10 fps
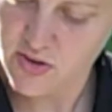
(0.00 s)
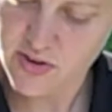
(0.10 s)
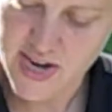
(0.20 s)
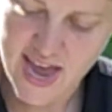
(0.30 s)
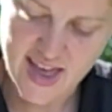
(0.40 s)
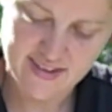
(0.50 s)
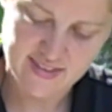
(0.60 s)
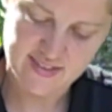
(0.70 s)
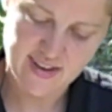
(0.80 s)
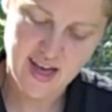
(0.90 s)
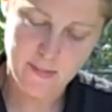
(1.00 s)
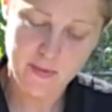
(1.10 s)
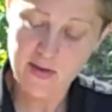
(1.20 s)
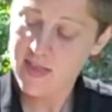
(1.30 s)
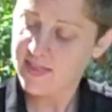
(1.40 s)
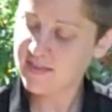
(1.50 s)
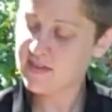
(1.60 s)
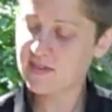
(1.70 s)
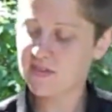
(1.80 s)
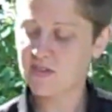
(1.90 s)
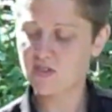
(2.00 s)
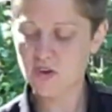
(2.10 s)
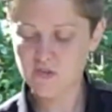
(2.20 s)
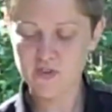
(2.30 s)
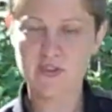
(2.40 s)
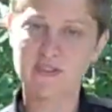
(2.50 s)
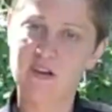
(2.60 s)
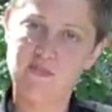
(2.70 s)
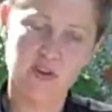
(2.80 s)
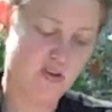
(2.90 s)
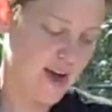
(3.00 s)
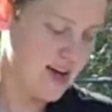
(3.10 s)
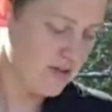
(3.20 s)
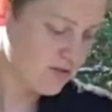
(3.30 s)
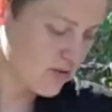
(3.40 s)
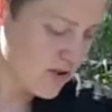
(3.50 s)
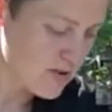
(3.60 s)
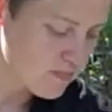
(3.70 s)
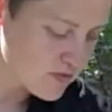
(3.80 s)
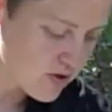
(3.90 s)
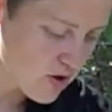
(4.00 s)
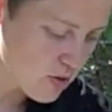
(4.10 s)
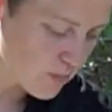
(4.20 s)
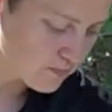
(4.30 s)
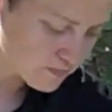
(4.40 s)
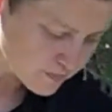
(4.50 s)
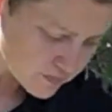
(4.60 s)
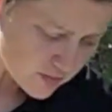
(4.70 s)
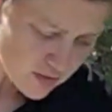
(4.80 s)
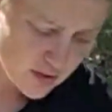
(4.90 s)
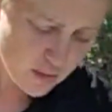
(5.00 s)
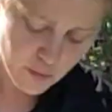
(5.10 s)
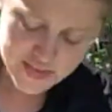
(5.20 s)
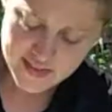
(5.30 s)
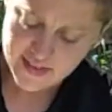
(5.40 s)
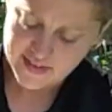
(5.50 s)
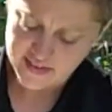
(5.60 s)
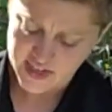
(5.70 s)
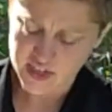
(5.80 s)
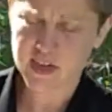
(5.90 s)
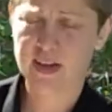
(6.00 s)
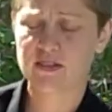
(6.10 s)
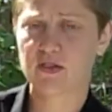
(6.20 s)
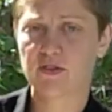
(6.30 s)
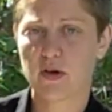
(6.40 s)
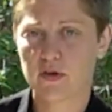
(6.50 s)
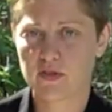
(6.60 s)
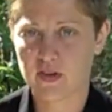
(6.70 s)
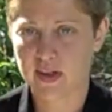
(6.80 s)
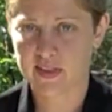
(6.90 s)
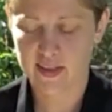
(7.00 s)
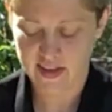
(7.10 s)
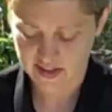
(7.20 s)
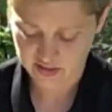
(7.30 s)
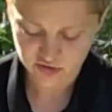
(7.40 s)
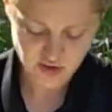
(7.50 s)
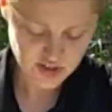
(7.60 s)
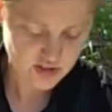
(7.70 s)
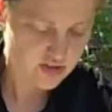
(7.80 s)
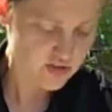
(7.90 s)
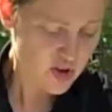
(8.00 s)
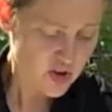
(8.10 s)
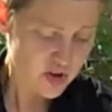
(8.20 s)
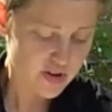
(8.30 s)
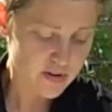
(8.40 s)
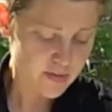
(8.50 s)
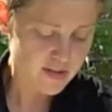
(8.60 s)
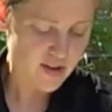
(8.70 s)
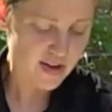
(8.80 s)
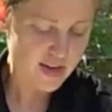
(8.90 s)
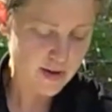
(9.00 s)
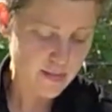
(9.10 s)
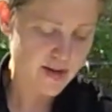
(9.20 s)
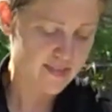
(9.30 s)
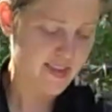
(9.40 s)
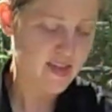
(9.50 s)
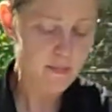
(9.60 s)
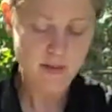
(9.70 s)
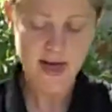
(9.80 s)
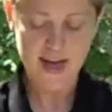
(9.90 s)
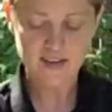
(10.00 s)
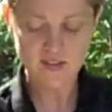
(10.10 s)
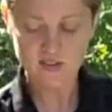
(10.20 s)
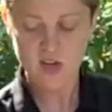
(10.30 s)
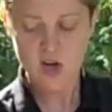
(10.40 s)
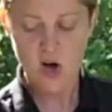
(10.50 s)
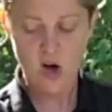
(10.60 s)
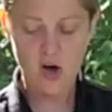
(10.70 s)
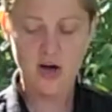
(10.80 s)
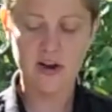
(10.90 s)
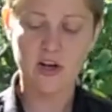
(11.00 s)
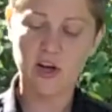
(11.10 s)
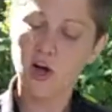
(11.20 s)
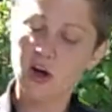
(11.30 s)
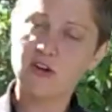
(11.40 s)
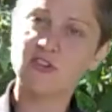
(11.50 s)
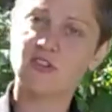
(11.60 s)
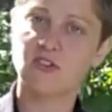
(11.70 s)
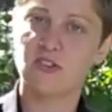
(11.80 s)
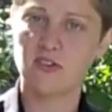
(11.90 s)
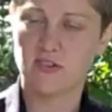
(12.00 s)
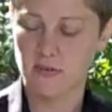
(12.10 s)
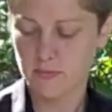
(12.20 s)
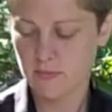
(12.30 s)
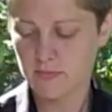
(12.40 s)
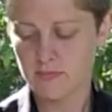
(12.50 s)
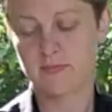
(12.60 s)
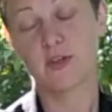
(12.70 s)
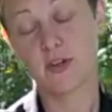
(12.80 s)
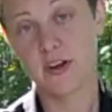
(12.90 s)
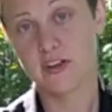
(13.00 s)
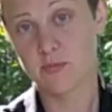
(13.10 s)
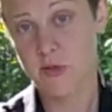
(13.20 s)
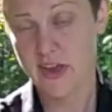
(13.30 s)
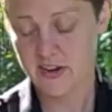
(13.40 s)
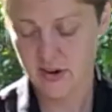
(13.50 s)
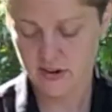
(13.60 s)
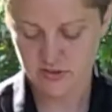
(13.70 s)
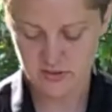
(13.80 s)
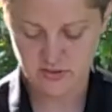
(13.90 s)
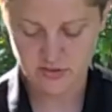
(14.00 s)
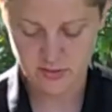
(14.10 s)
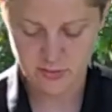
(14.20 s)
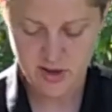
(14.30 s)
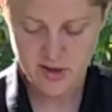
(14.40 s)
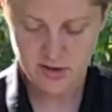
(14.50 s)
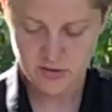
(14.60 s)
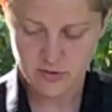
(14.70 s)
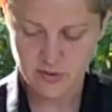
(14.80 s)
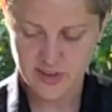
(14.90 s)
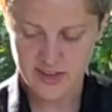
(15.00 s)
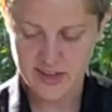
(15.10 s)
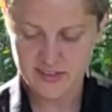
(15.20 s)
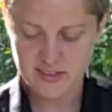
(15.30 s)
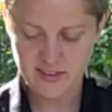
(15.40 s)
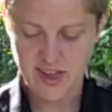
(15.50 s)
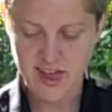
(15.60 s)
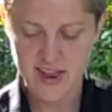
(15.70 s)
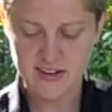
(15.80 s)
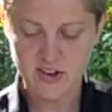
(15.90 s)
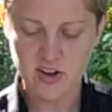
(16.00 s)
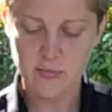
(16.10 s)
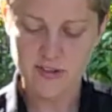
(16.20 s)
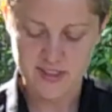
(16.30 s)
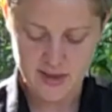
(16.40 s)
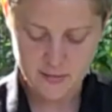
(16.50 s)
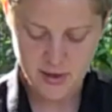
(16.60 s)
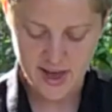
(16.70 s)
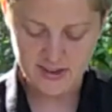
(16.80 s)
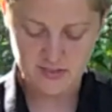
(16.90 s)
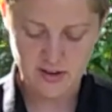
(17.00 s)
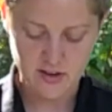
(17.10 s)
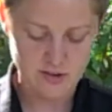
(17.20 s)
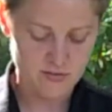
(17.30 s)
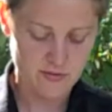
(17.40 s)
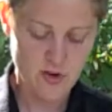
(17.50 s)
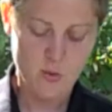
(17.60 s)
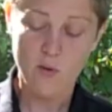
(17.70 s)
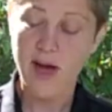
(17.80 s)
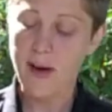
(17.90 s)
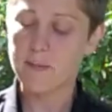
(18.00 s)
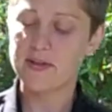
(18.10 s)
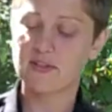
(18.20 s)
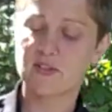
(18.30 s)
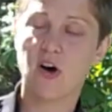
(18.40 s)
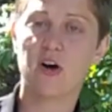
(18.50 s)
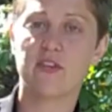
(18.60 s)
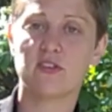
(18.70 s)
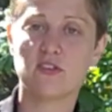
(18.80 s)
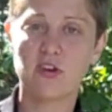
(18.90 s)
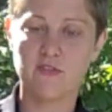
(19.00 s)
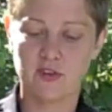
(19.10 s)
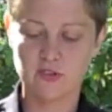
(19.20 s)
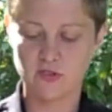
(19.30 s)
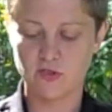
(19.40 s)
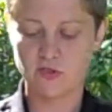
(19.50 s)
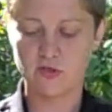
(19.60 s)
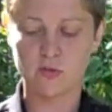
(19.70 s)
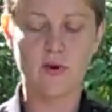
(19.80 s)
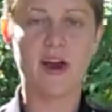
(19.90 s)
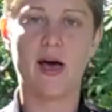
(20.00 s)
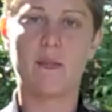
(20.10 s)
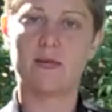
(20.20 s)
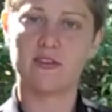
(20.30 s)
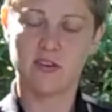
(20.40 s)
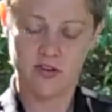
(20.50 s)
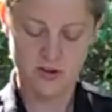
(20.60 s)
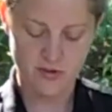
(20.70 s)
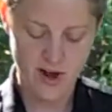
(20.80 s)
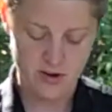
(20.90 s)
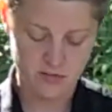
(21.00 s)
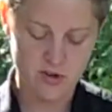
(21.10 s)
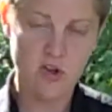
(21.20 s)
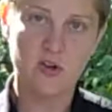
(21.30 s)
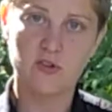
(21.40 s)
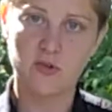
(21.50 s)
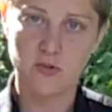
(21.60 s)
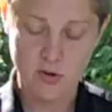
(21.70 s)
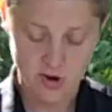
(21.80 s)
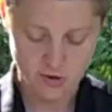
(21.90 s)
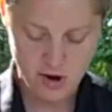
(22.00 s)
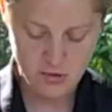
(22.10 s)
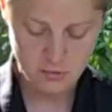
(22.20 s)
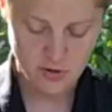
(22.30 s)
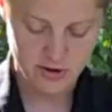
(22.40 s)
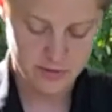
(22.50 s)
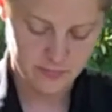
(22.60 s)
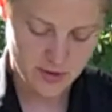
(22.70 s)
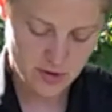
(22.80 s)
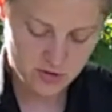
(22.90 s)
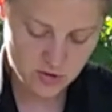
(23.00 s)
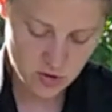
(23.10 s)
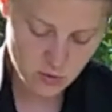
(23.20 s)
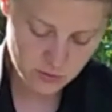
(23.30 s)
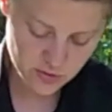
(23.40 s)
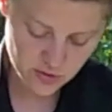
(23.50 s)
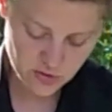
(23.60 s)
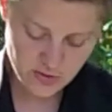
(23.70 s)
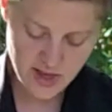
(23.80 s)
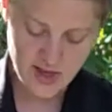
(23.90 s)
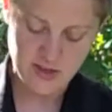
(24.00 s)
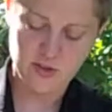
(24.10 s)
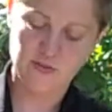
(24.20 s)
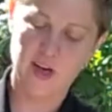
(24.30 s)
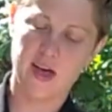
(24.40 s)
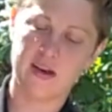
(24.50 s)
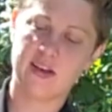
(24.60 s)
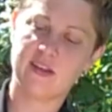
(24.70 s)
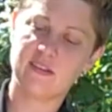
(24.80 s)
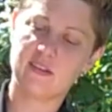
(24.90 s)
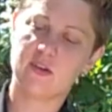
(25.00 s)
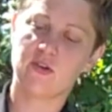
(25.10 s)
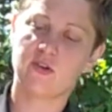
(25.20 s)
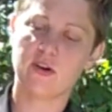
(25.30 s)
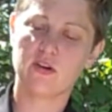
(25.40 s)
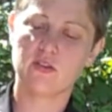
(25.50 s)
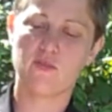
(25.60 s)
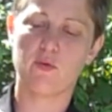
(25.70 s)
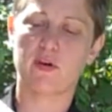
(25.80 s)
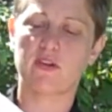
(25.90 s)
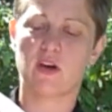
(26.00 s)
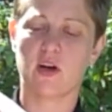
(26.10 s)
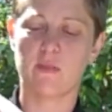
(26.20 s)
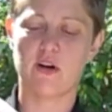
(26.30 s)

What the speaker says: can add to the top. This is the surface of the ground. So within this station, as you noticed in the instructions, you're going to be talking about the impacts on a karst system. You're going to explain karst system to the kids and talk about the impacts of what happens on the surface to what happens underground to our groundwater. So to do that, you've got lots of little critters if you want to talk about